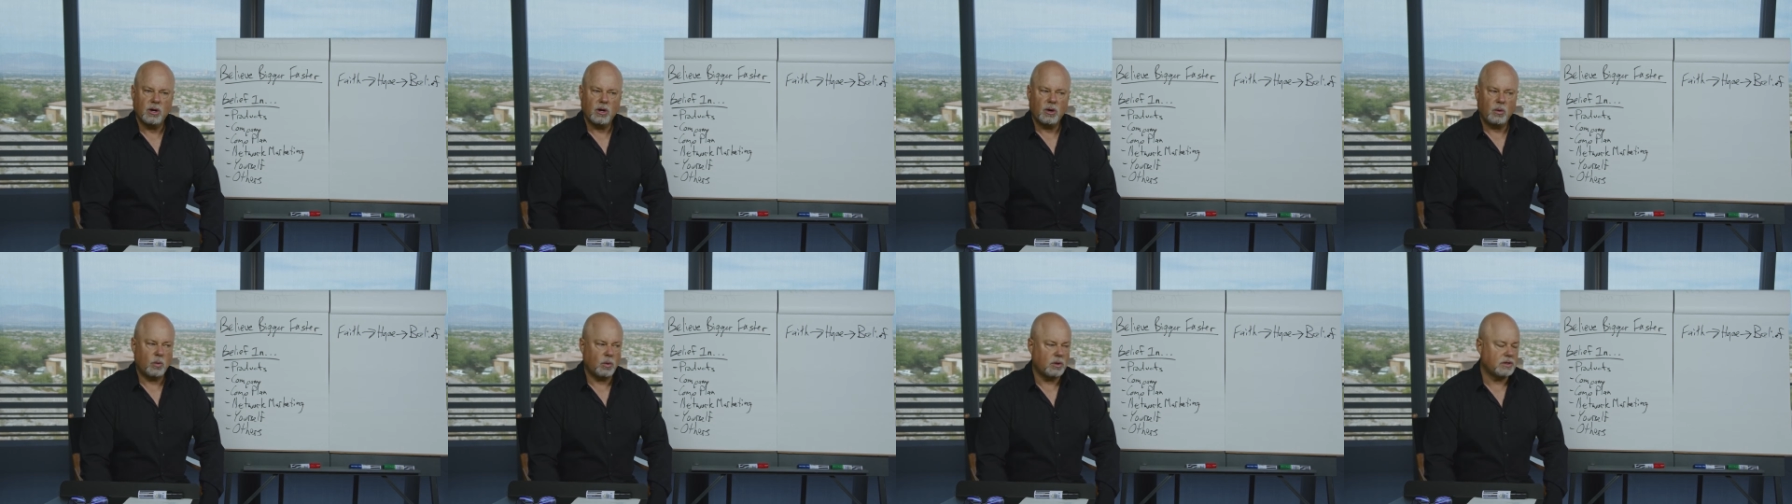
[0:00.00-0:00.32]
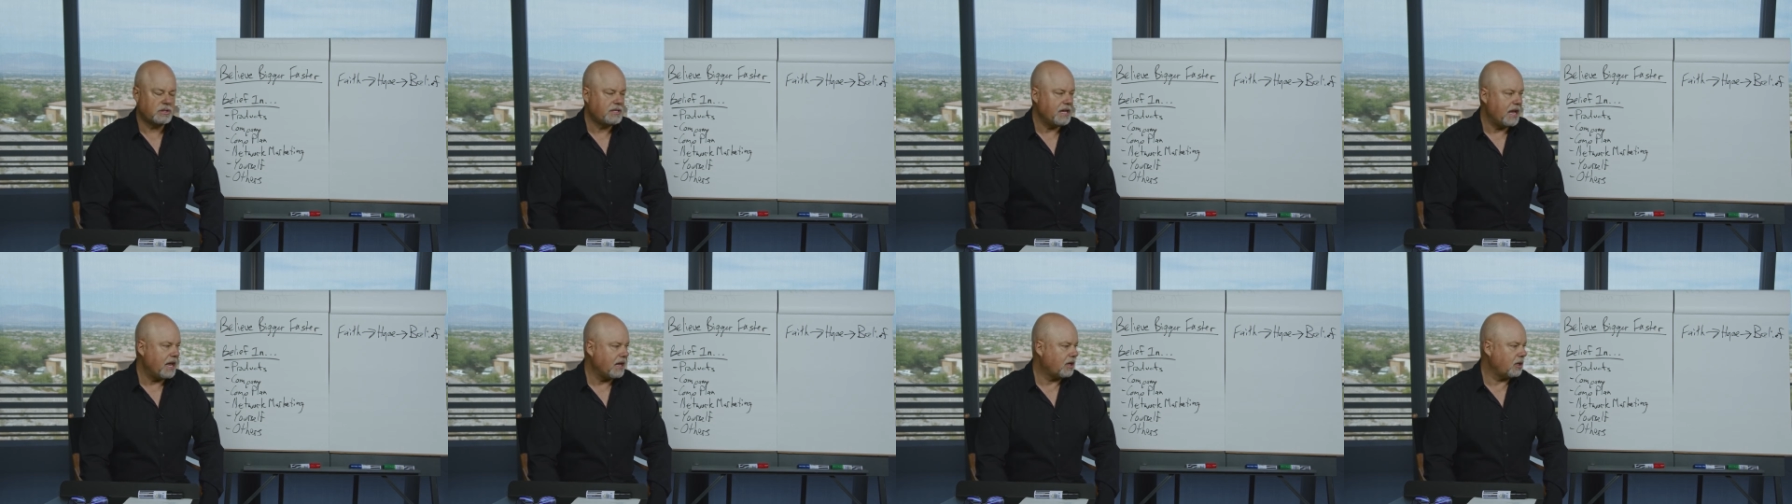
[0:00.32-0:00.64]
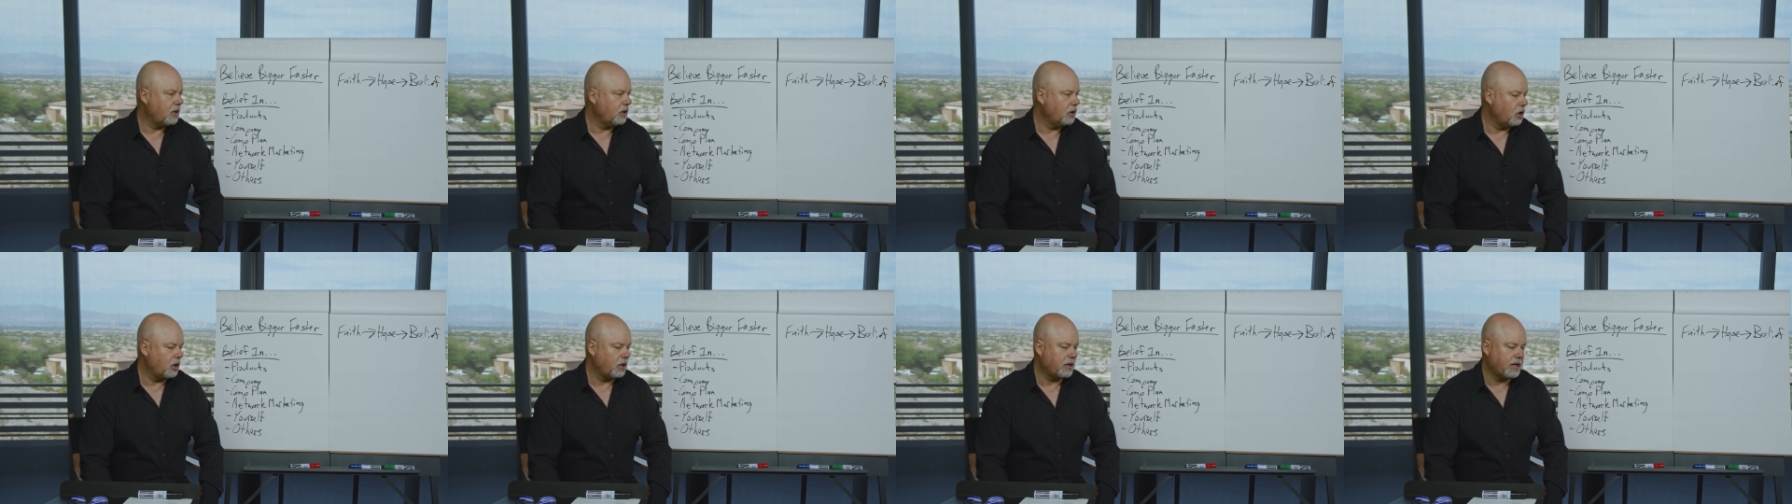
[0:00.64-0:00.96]
We'll take a
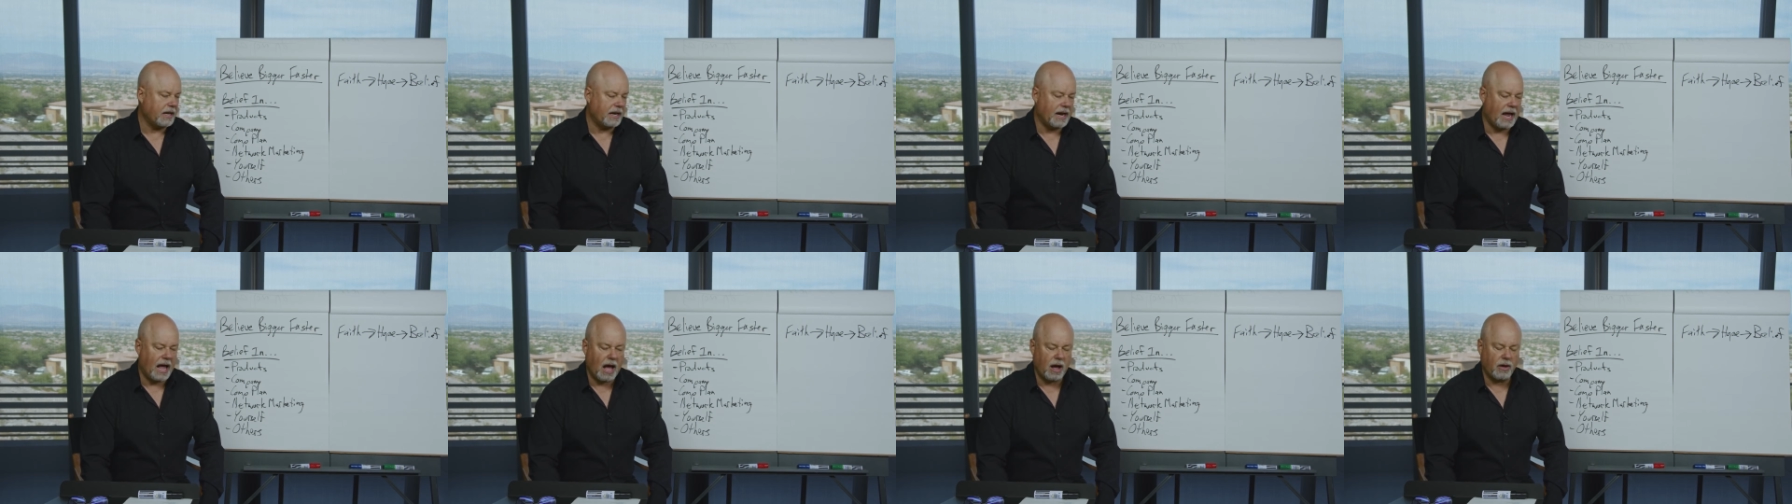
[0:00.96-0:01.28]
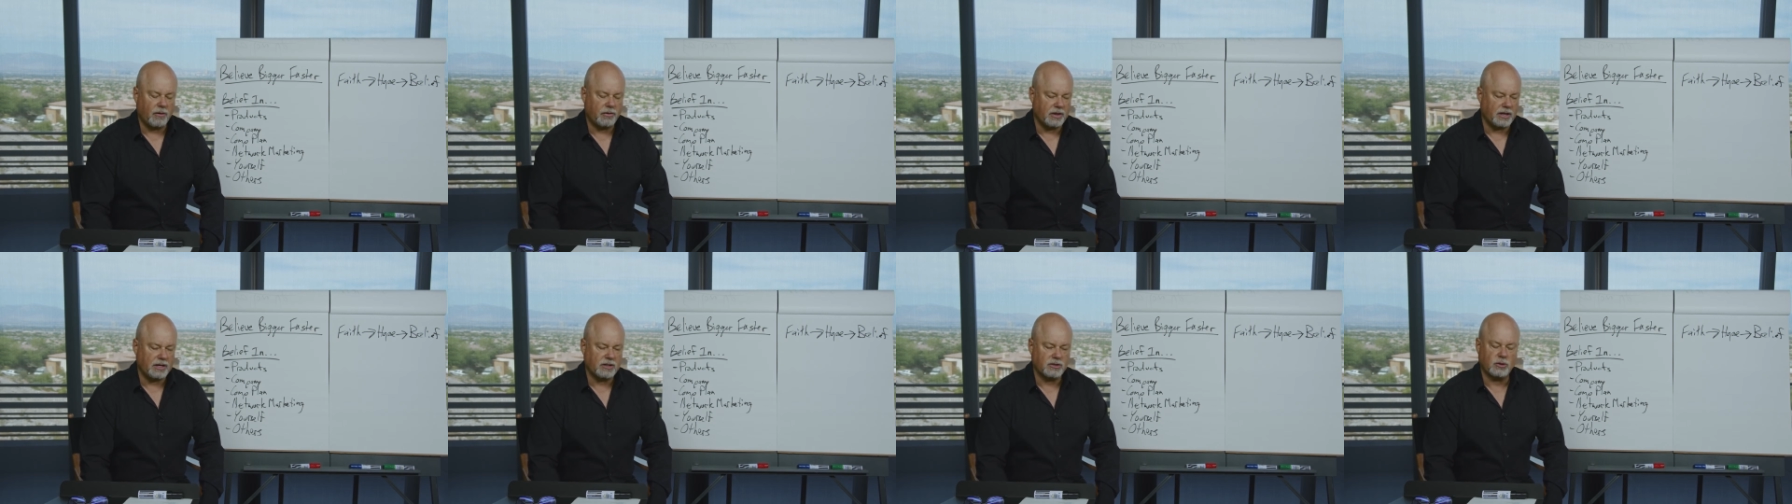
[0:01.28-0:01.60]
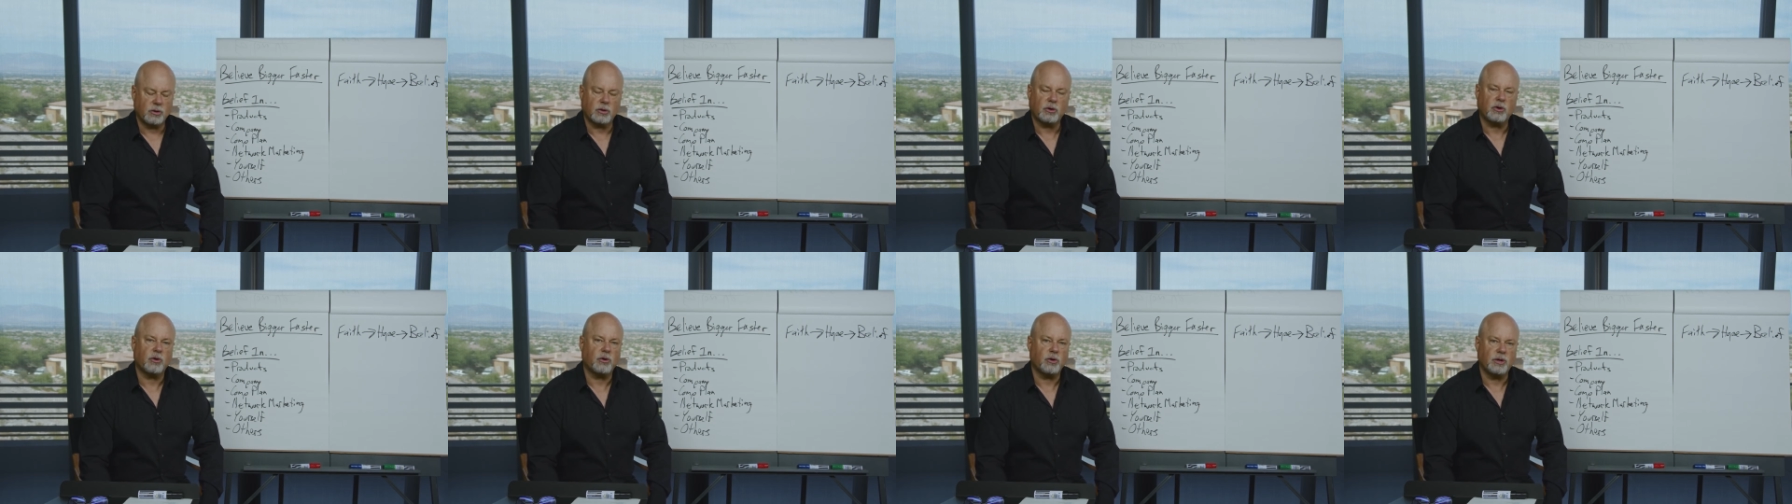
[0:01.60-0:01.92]
look at how things are
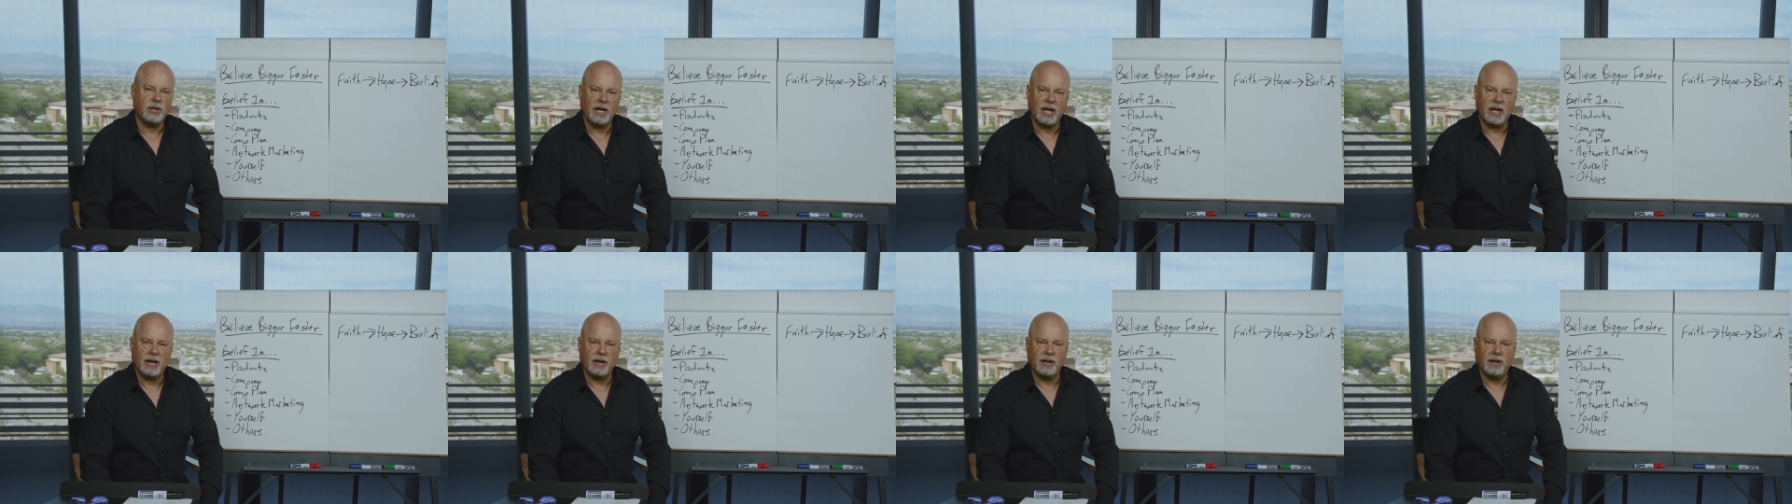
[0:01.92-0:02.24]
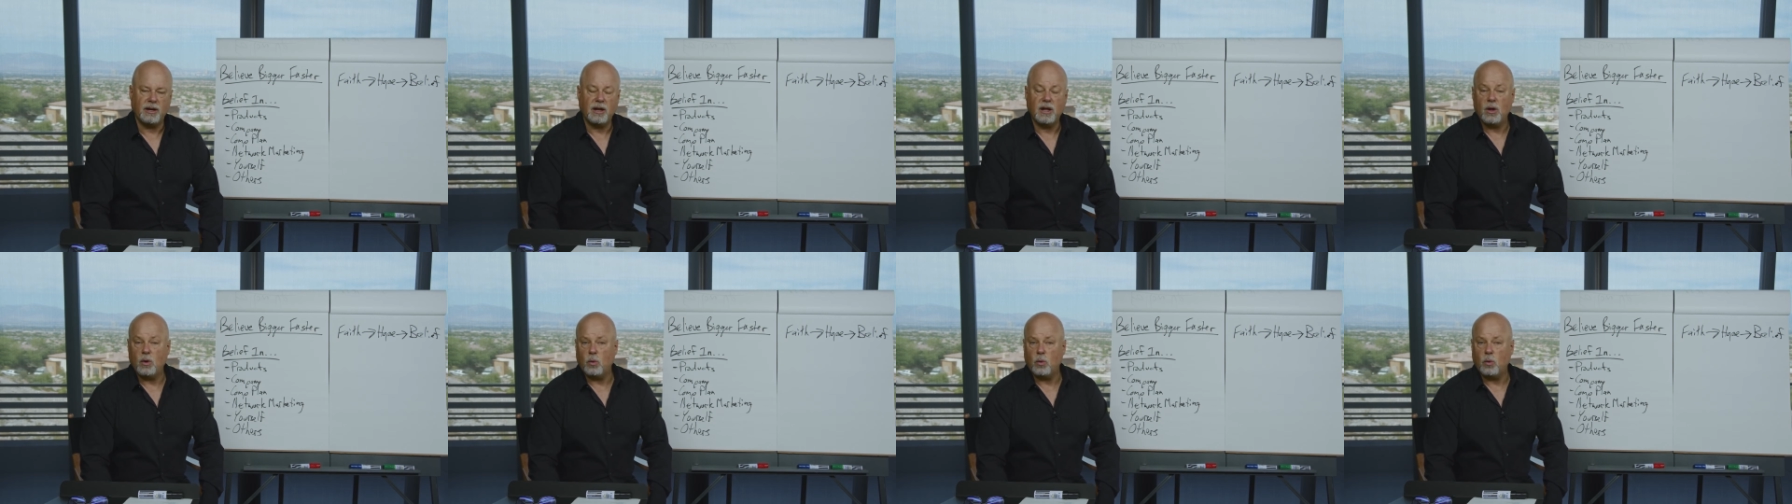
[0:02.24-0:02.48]
created.